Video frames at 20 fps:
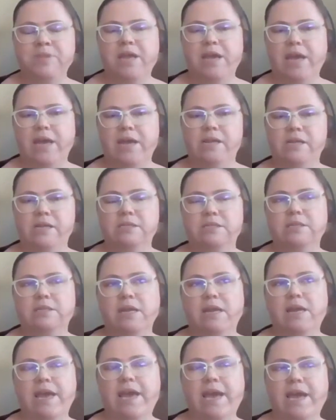And
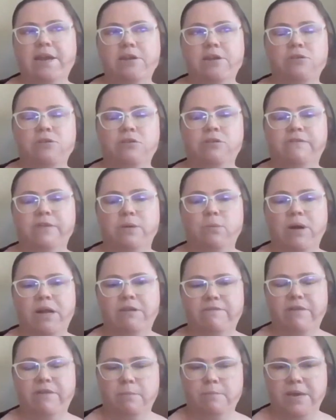at Anova, one
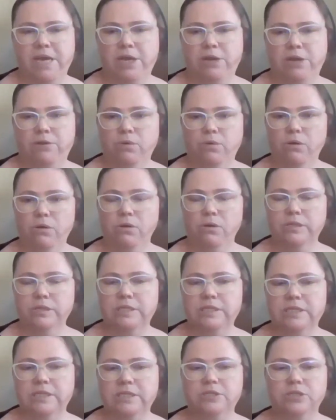of our main
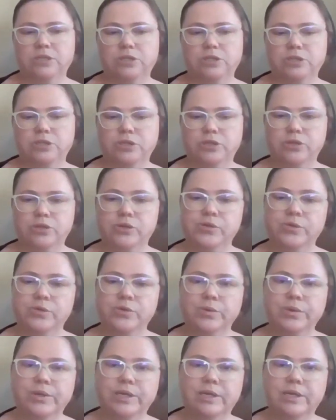roles is to
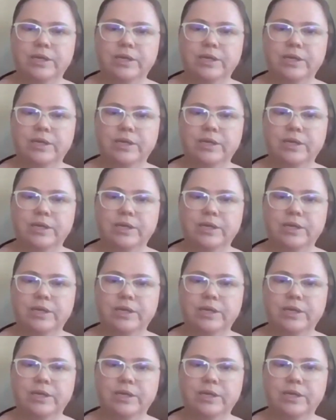do